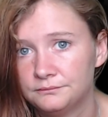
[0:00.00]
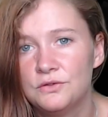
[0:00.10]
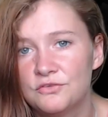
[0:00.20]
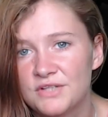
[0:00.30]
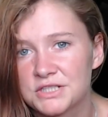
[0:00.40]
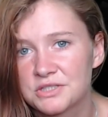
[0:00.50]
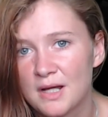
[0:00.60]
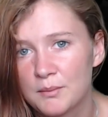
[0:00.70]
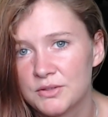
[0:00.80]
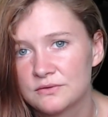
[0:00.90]
Nothing actually
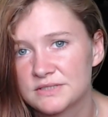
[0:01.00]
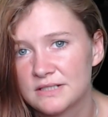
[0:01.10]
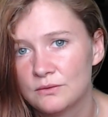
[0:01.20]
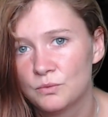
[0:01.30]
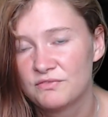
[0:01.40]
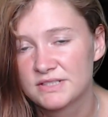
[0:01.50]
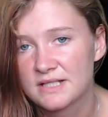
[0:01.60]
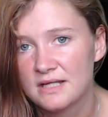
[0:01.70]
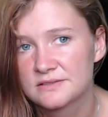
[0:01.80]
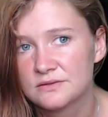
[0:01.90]
happened until with this
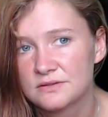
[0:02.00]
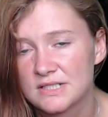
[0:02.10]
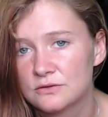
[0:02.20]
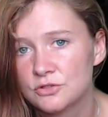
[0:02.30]
case until